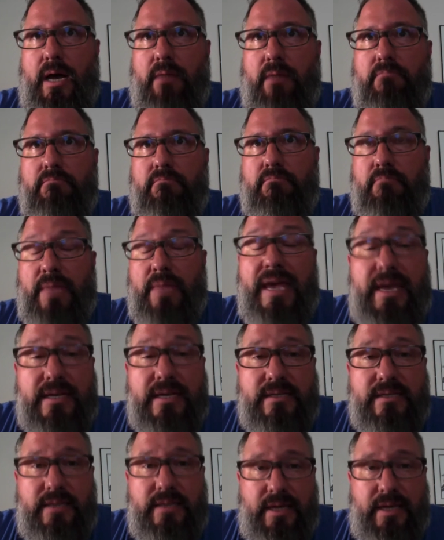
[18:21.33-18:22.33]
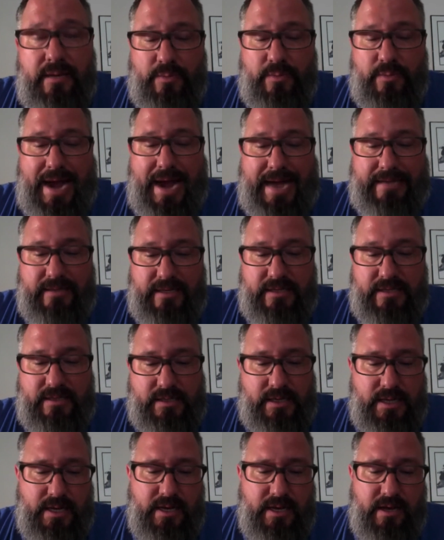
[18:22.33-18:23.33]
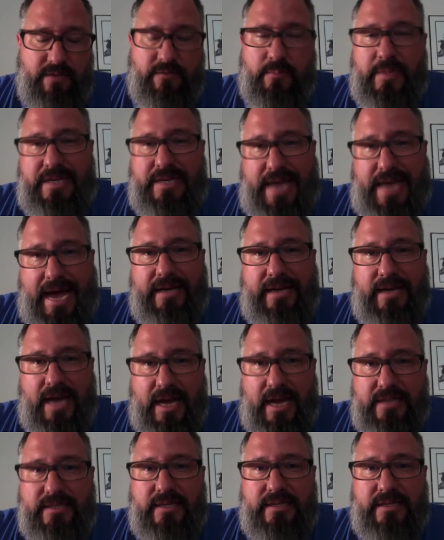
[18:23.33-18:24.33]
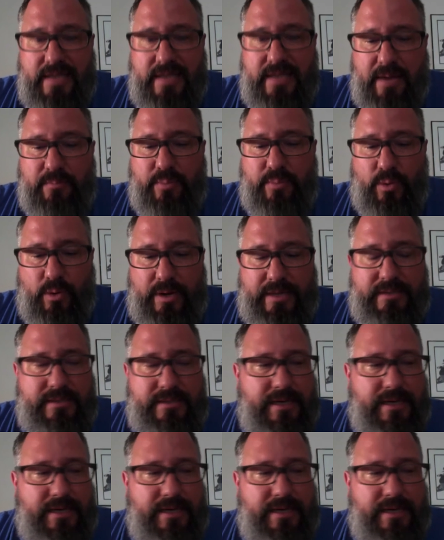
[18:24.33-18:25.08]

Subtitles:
miss in practice from a diagnostic standpoint.